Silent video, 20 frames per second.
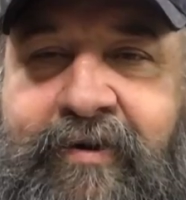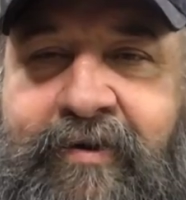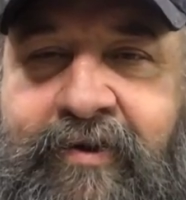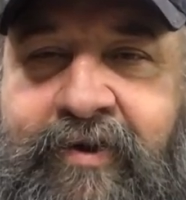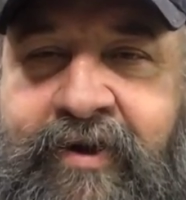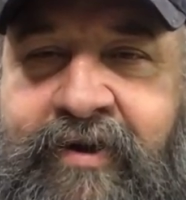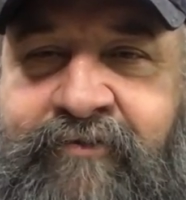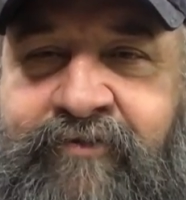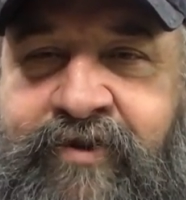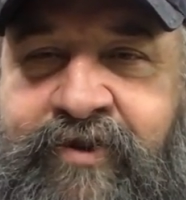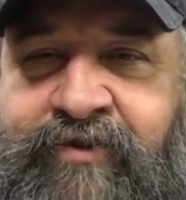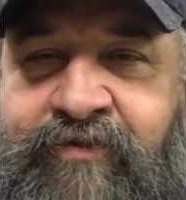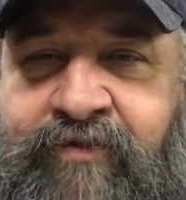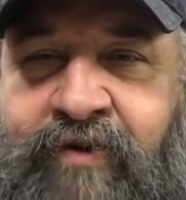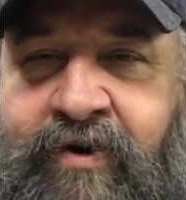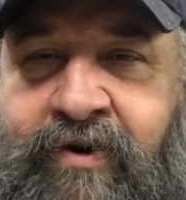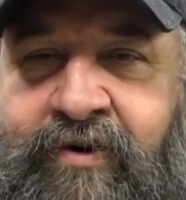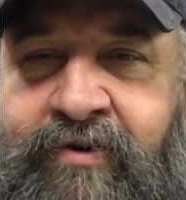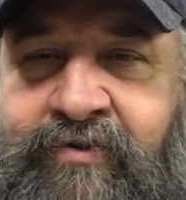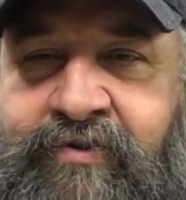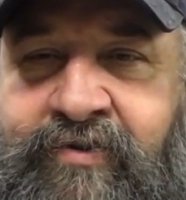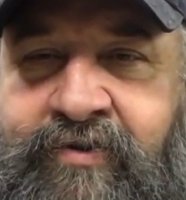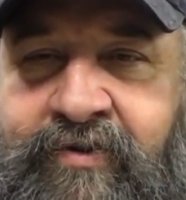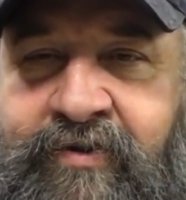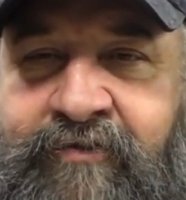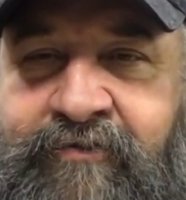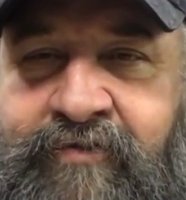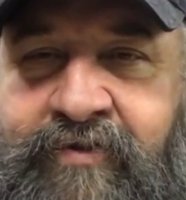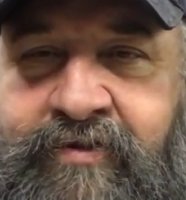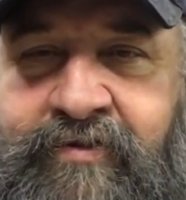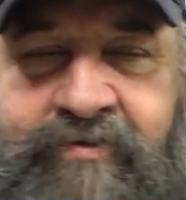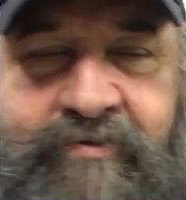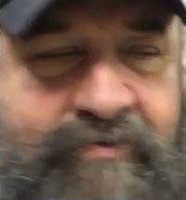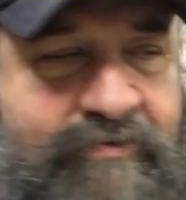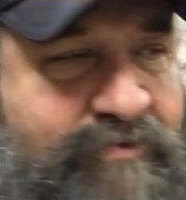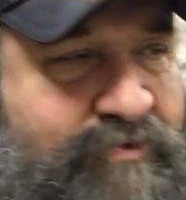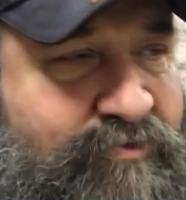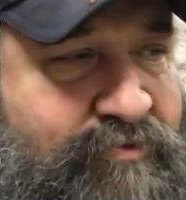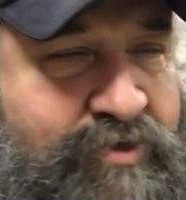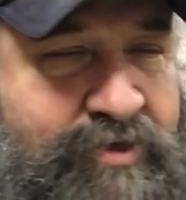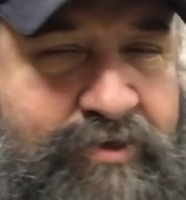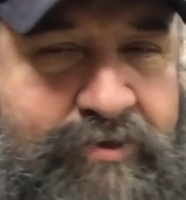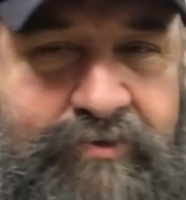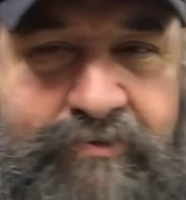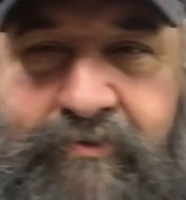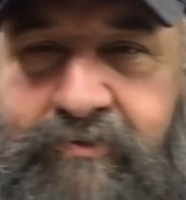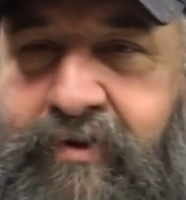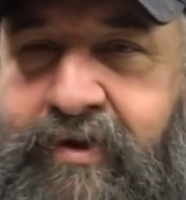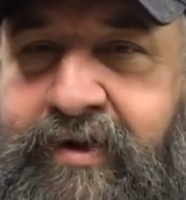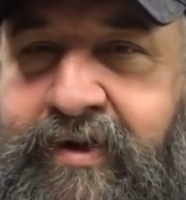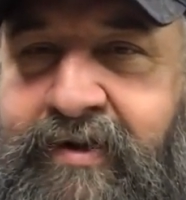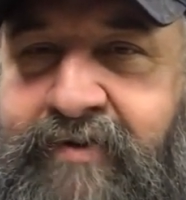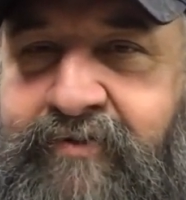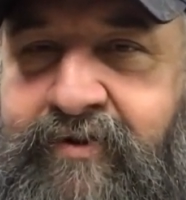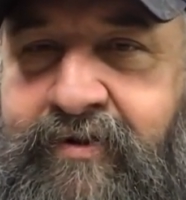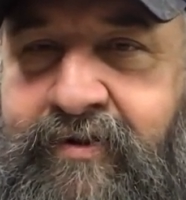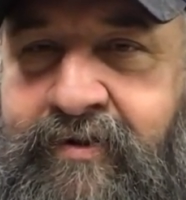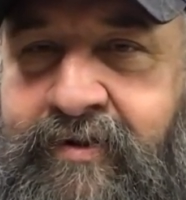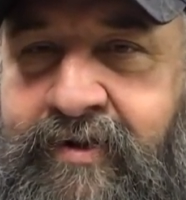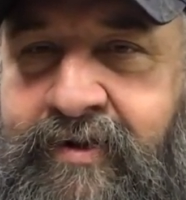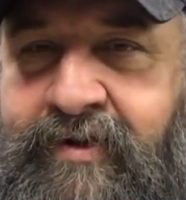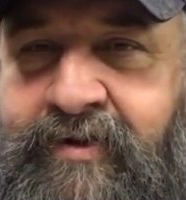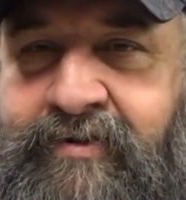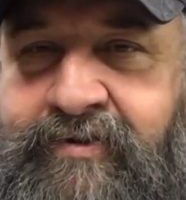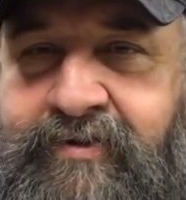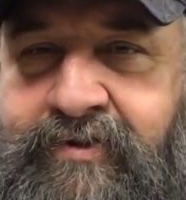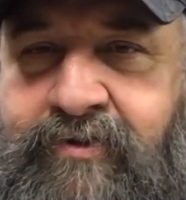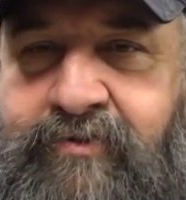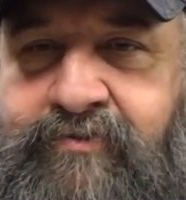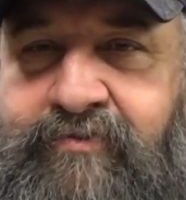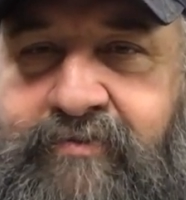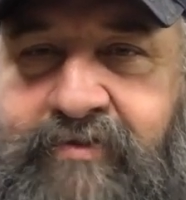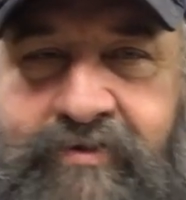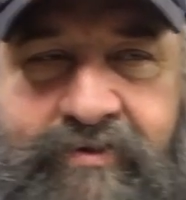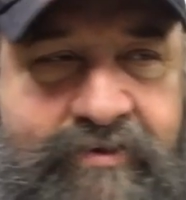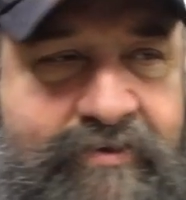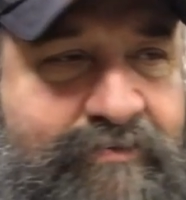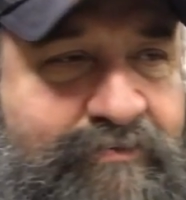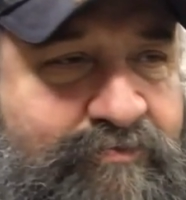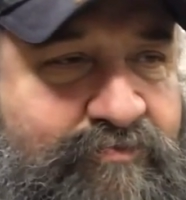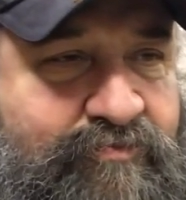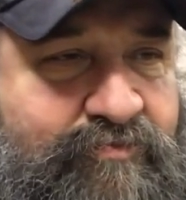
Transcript: Then if it's false or if it's true, whatever, you know, don't just